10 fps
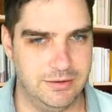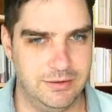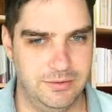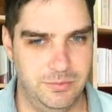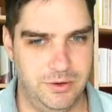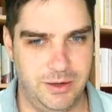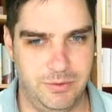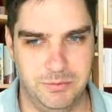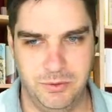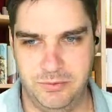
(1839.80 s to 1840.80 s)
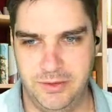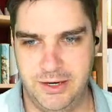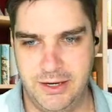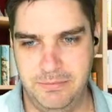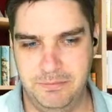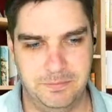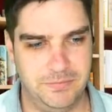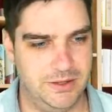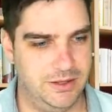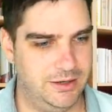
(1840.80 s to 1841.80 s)
work out what I'm doing for the day.
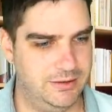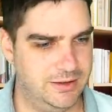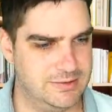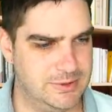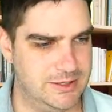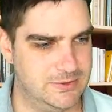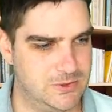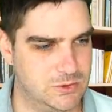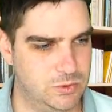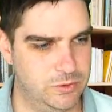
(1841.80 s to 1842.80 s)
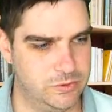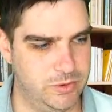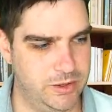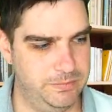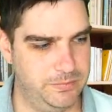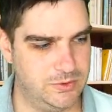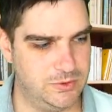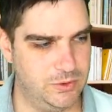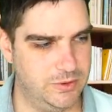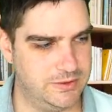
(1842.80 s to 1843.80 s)
I need to get some kids to school as well, which is
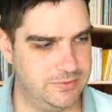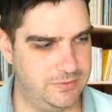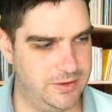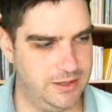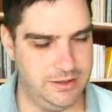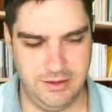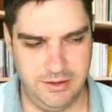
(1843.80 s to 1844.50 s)
always fun.